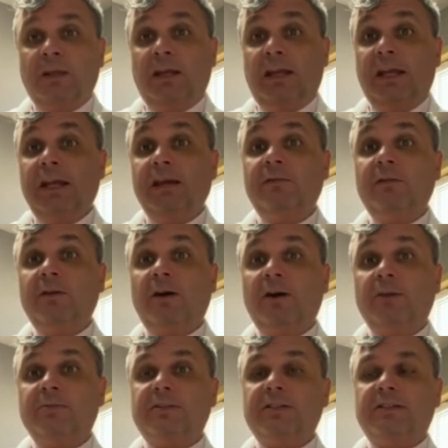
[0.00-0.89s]
even
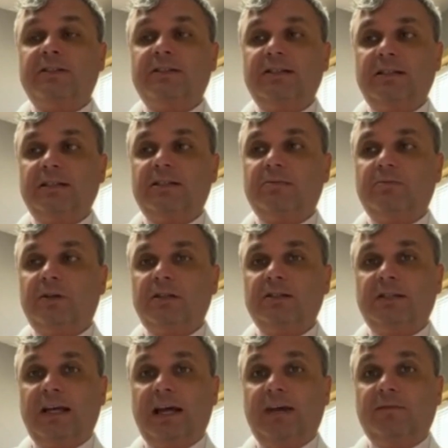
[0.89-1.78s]
up to 6
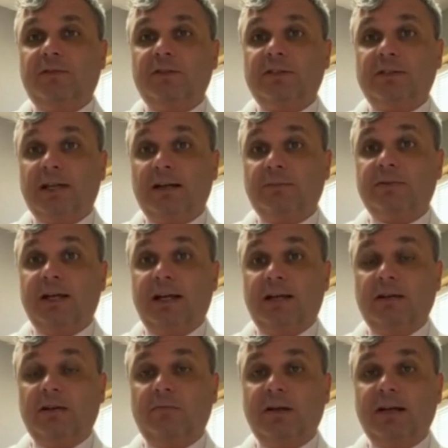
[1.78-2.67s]
months after stop
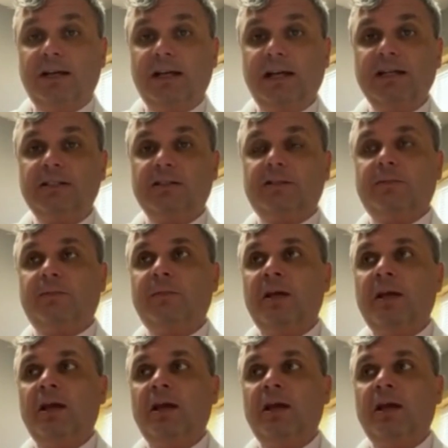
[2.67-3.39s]
taking the medication.